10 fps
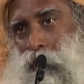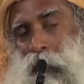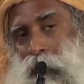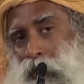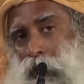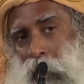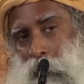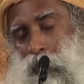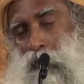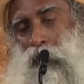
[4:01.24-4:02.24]
That has
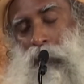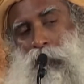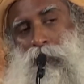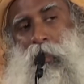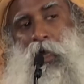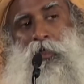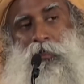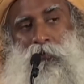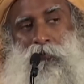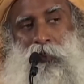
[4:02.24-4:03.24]
happened because of
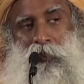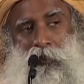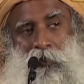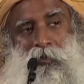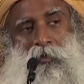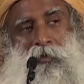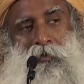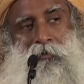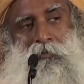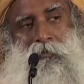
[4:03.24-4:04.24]
variety of reasons.
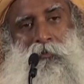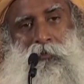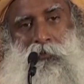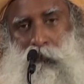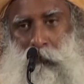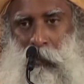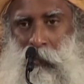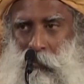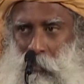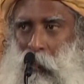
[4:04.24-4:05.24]
One
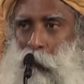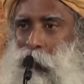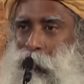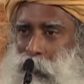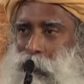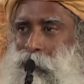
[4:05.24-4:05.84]
is karmic,